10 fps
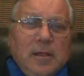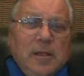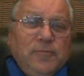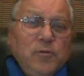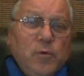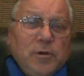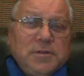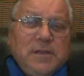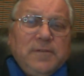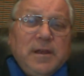If you
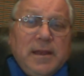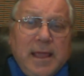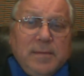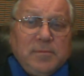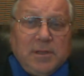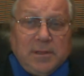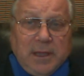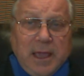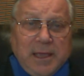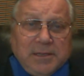weren't even named in the
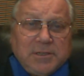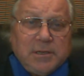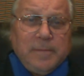case,